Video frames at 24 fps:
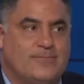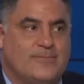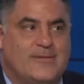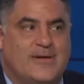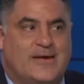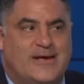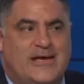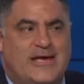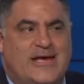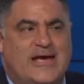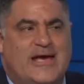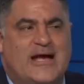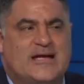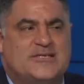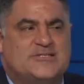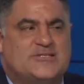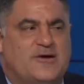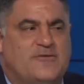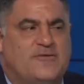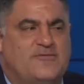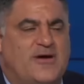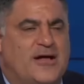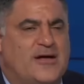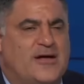He has
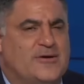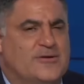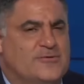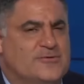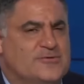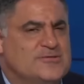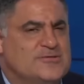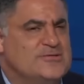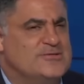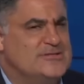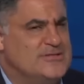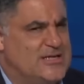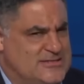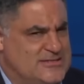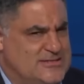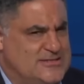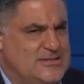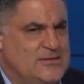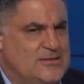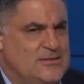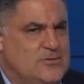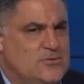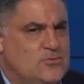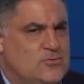our values, does
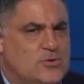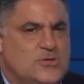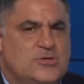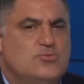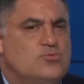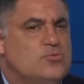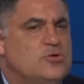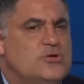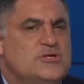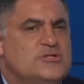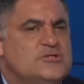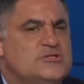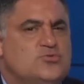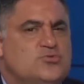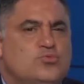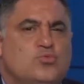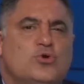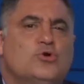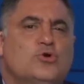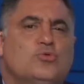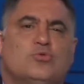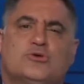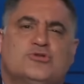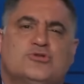he? what is
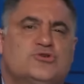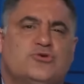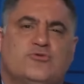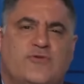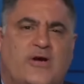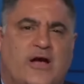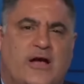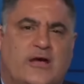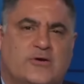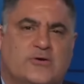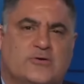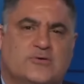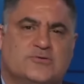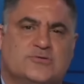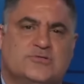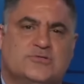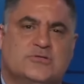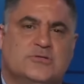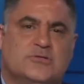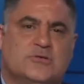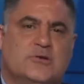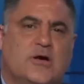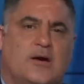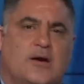what's your values?
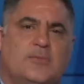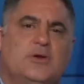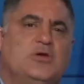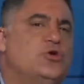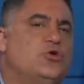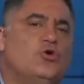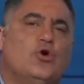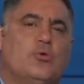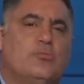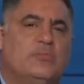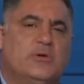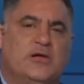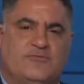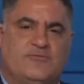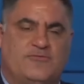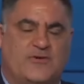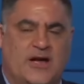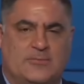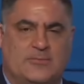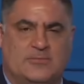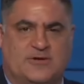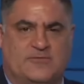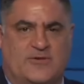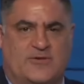I mean, you don't mean
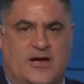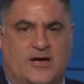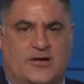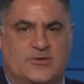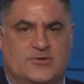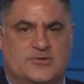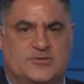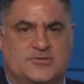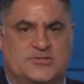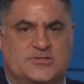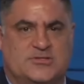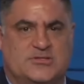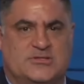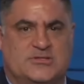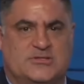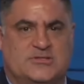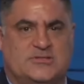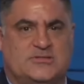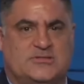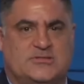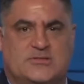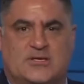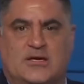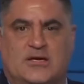family values.
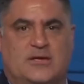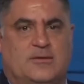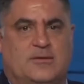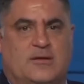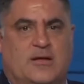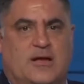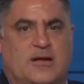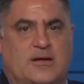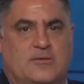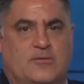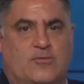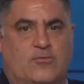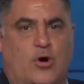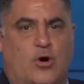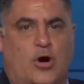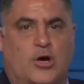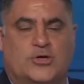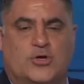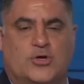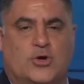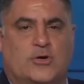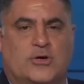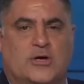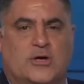He's eh, raw
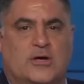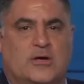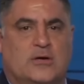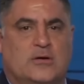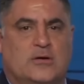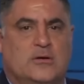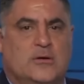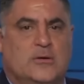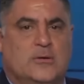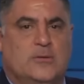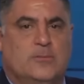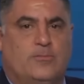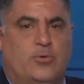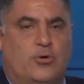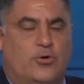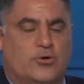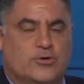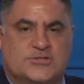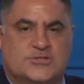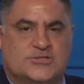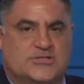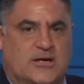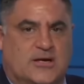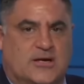dogging
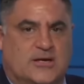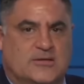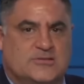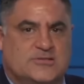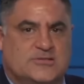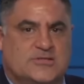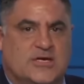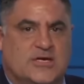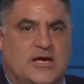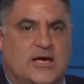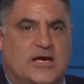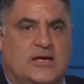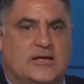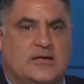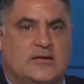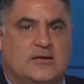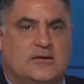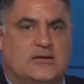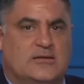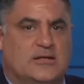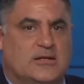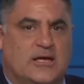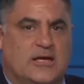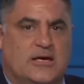porn stars, and
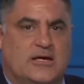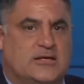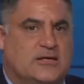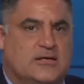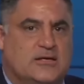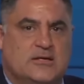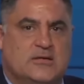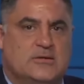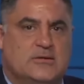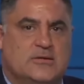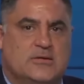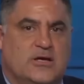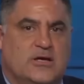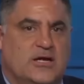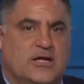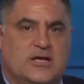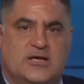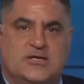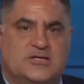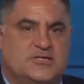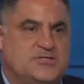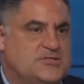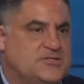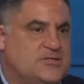like, and
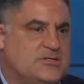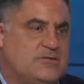he's